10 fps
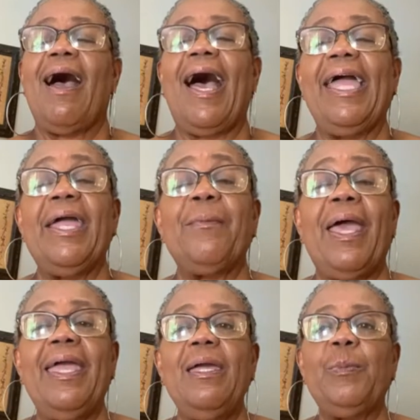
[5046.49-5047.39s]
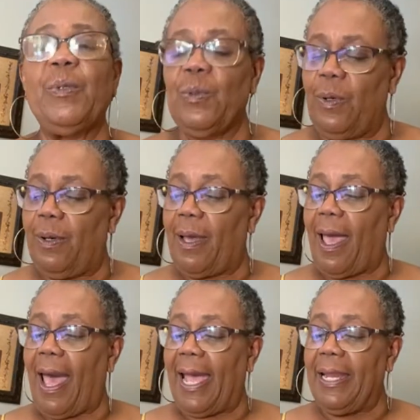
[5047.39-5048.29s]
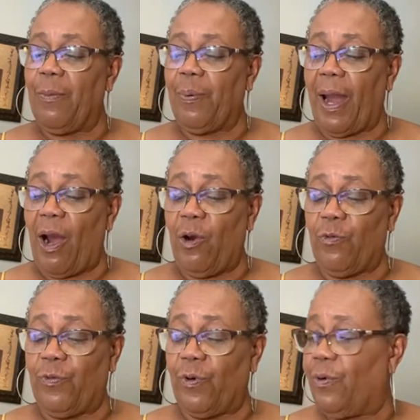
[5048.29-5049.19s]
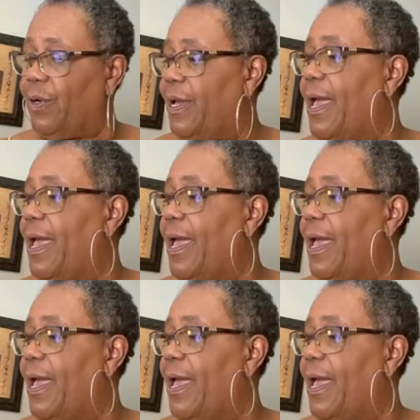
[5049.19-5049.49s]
I am able. I am powerful.